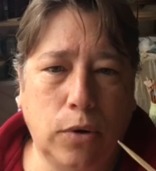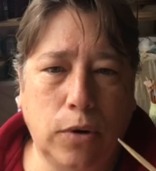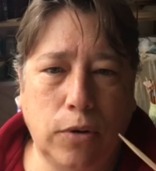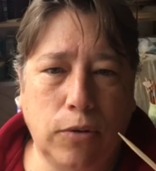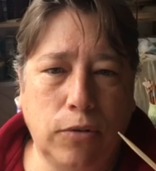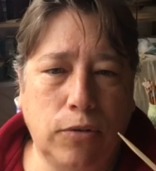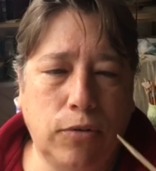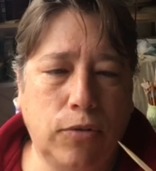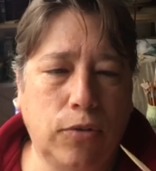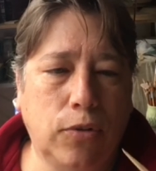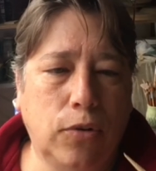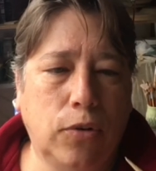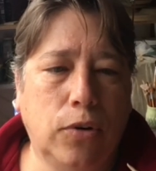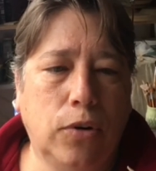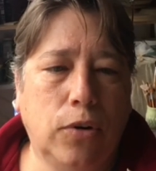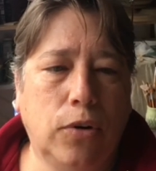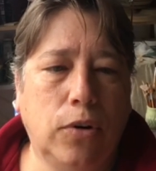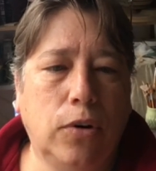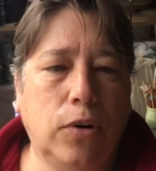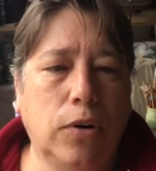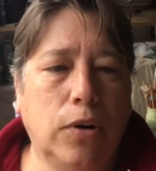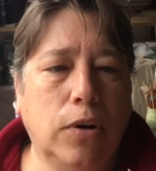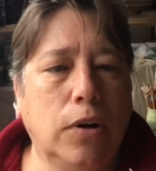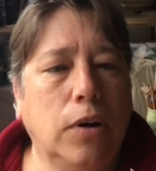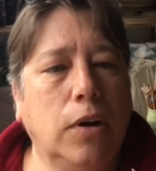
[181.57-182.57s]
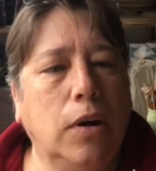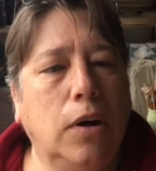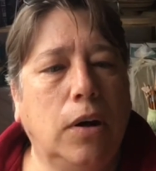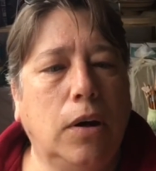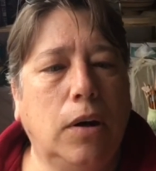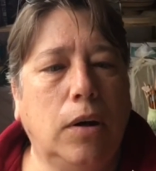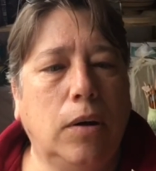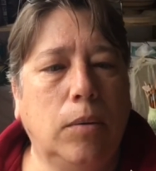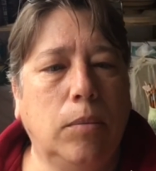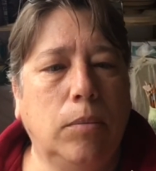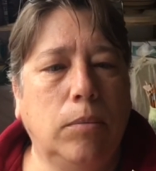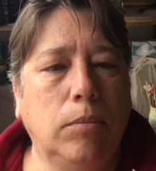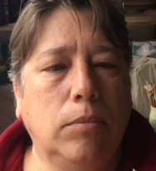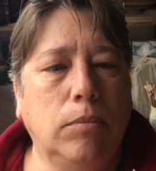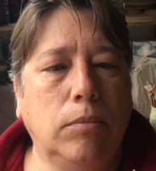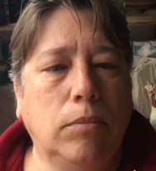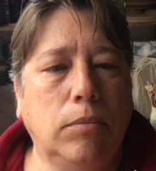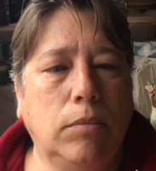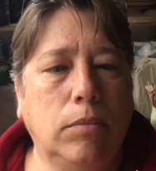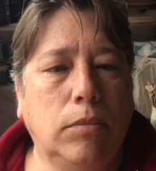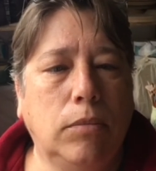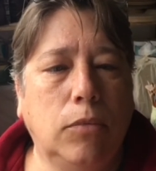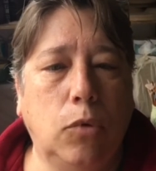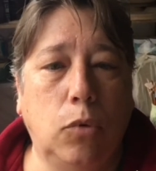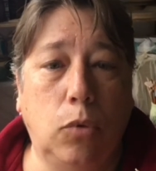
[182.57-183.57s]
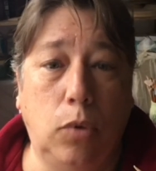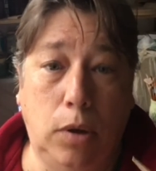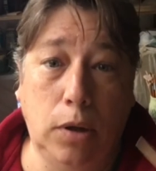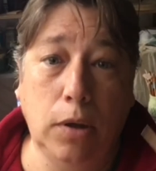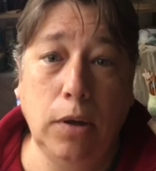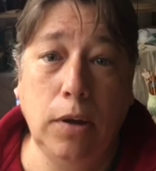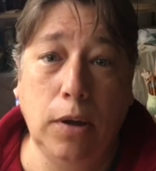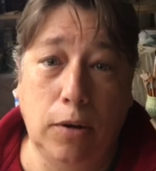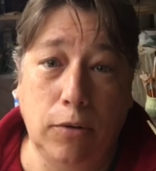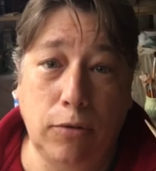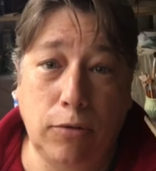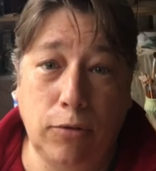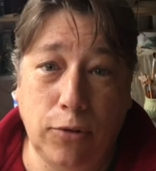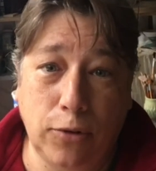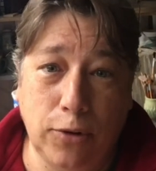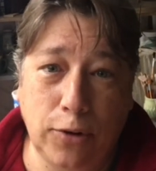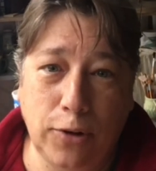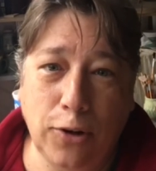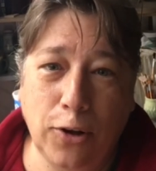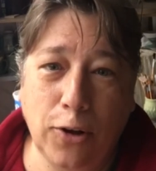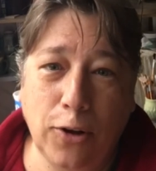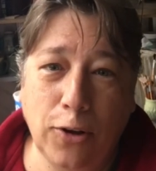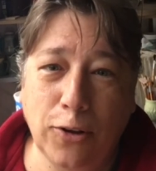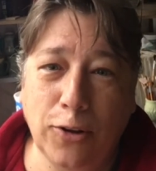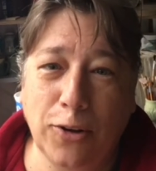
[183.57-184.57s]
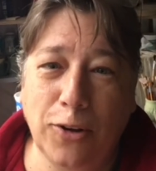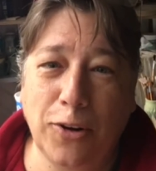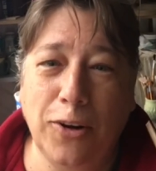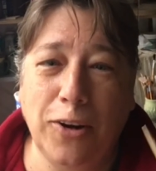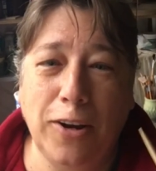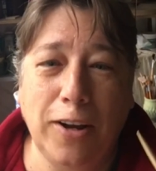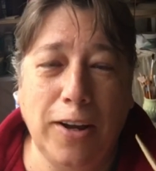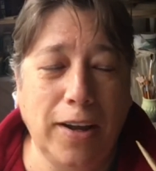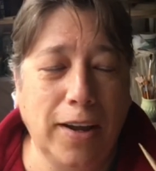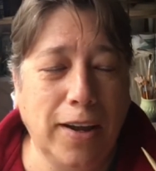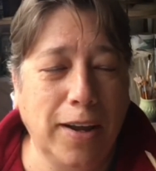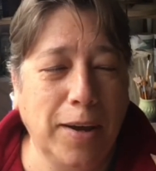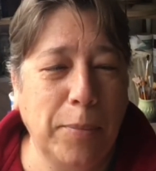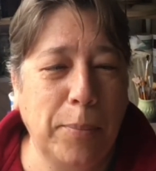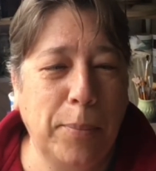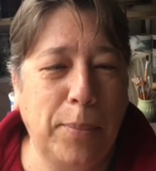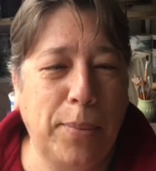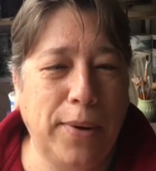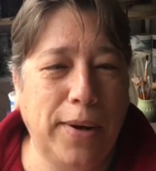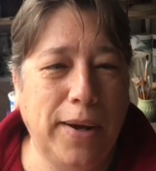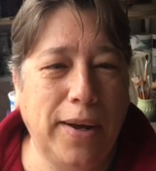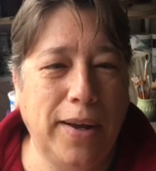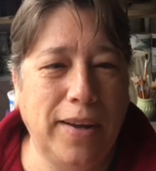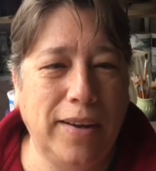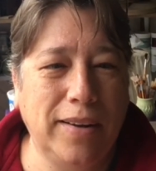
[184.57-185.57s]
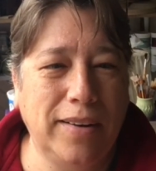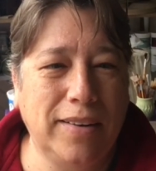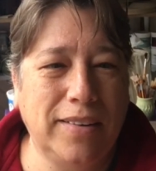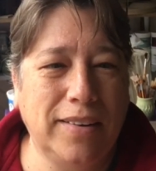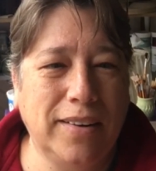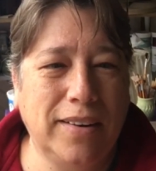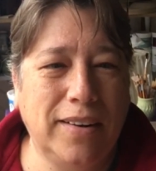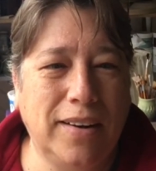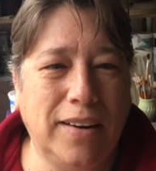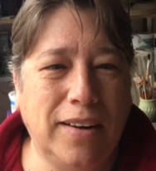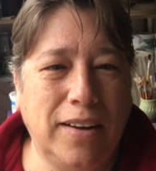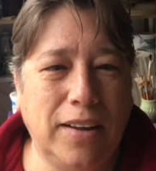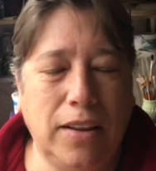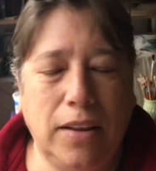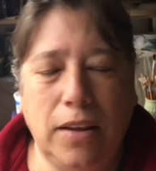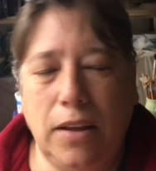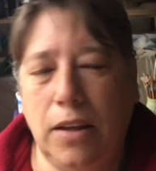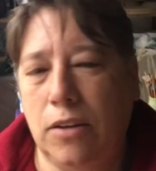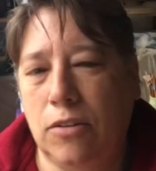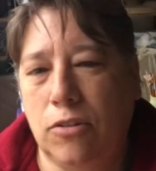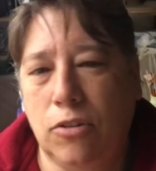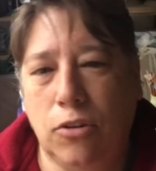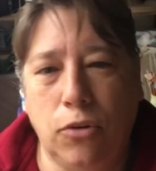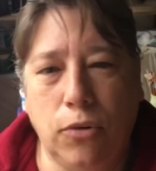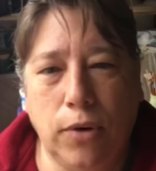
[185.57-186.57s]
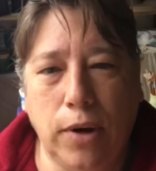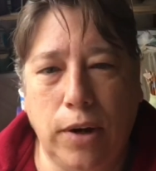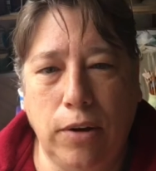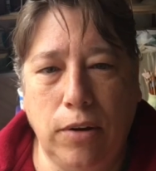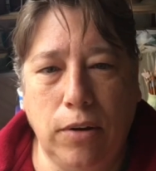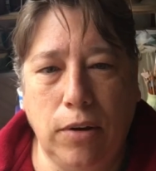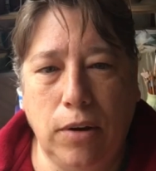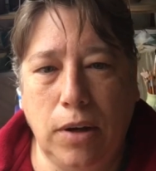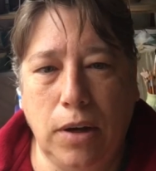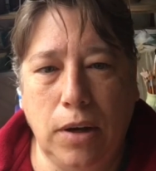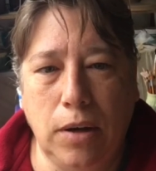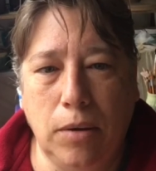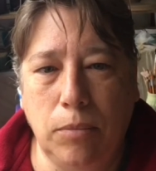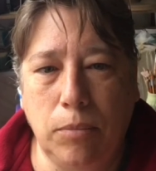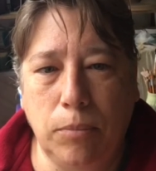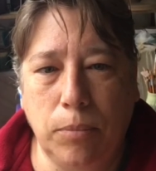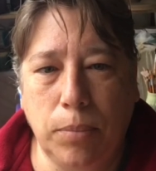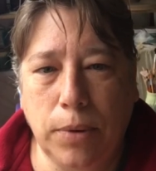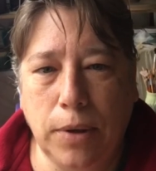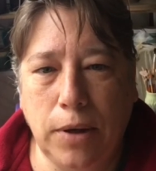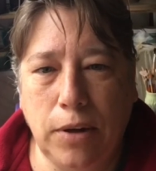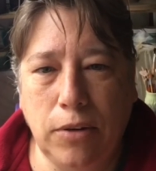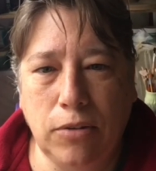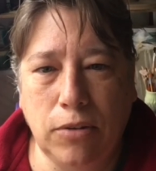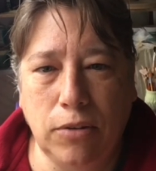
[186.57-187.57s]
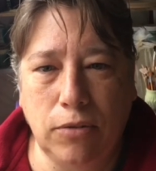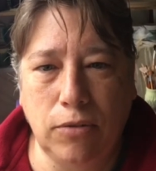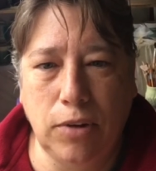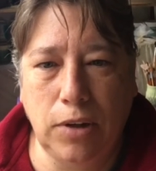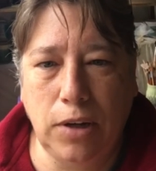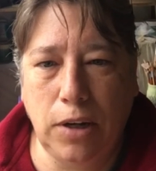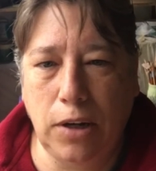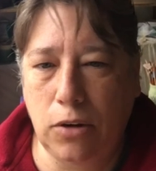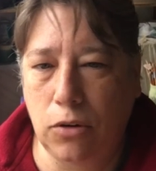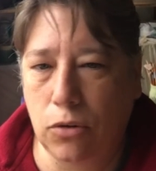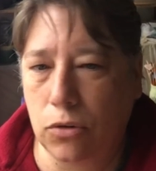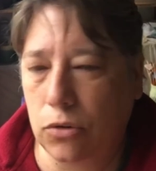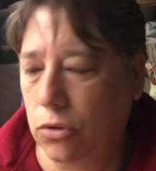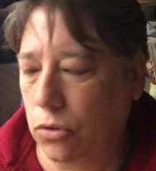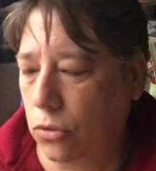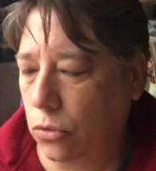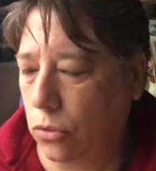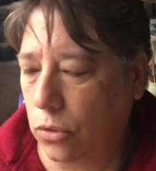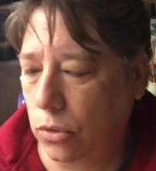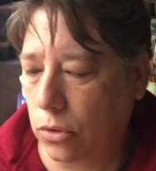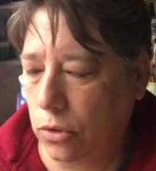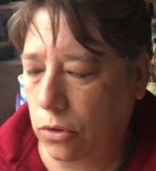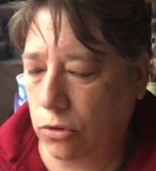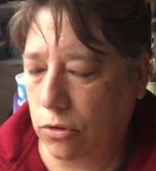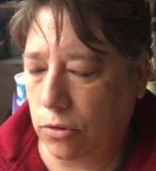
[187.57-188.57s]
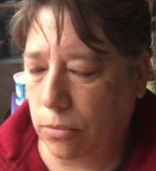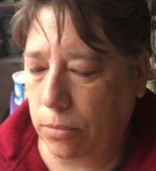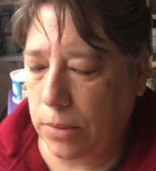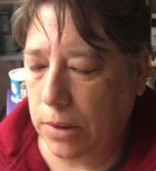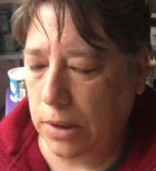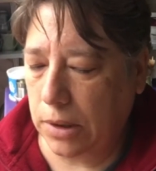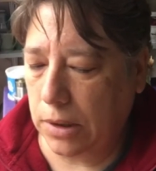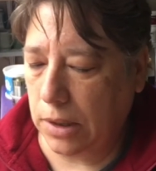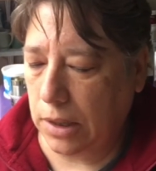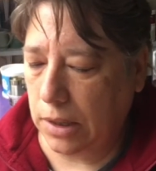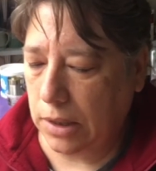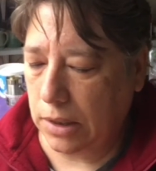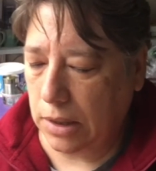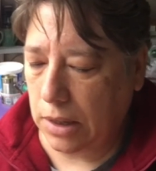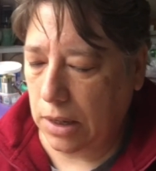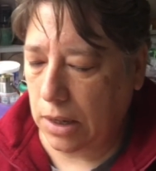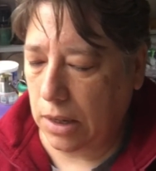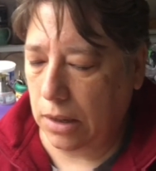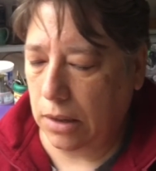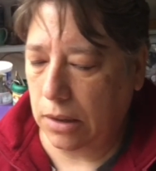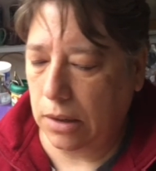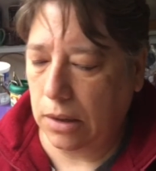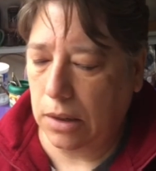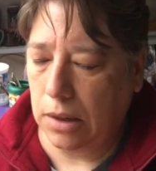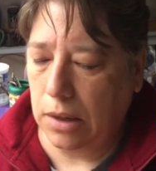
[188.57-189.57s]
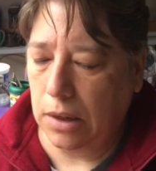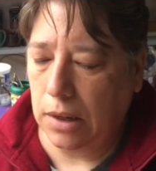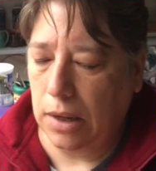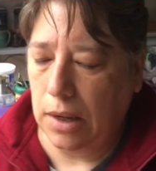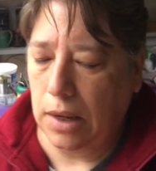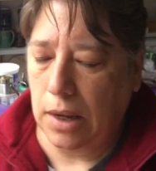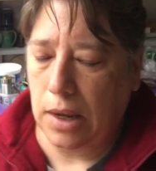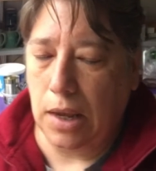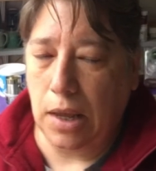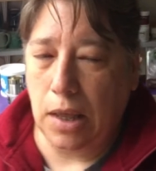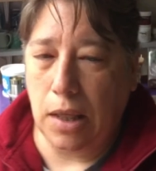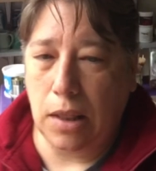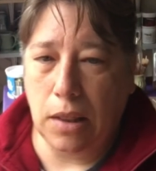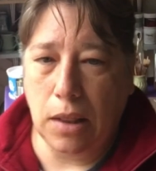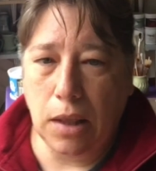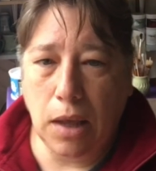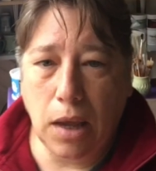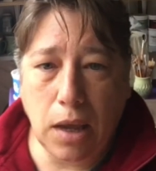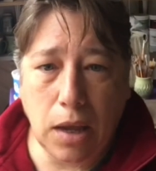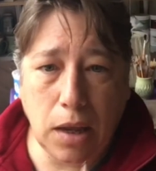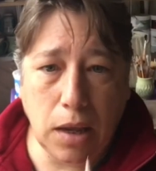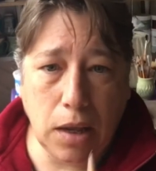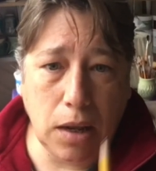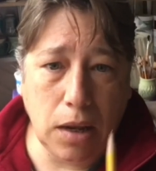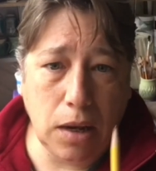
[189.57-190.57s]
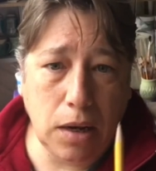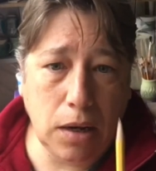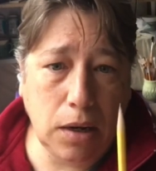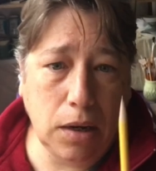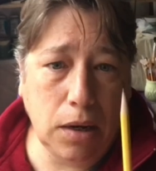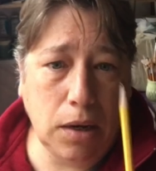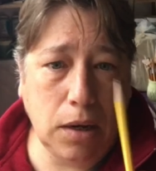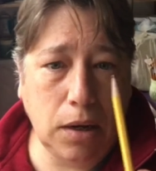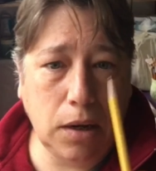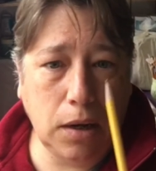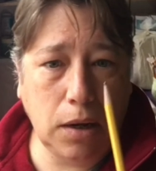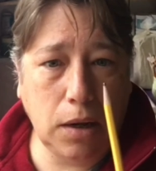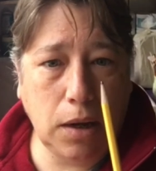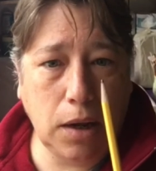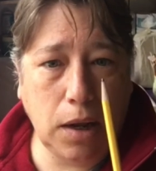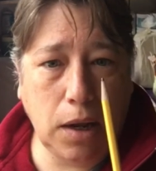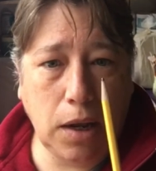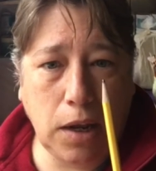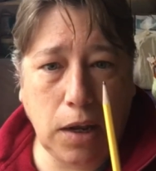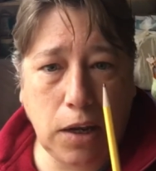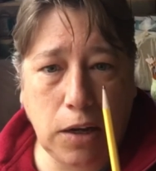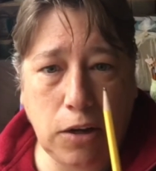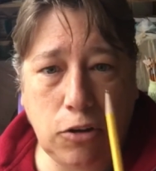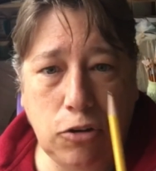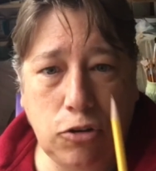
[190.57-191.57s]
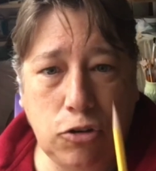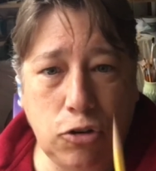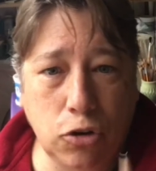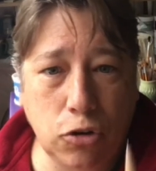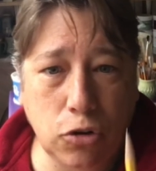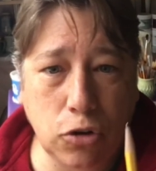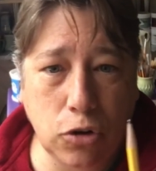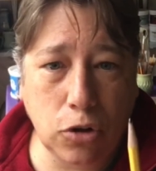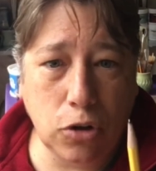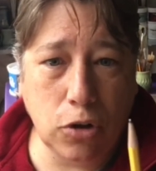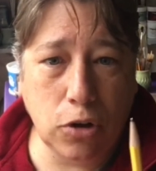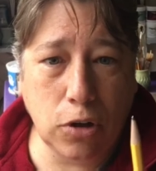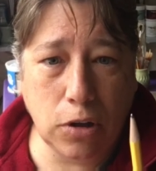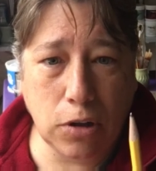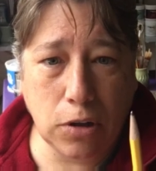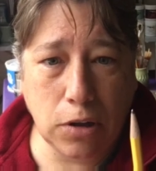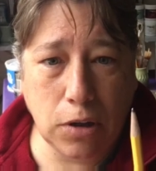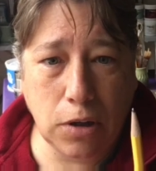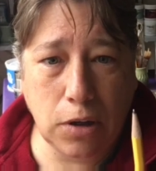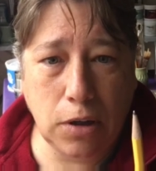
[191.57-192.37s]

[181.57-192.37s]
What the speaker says: for, for $1. But it's great in place of a needle tool or something like that. And then a dull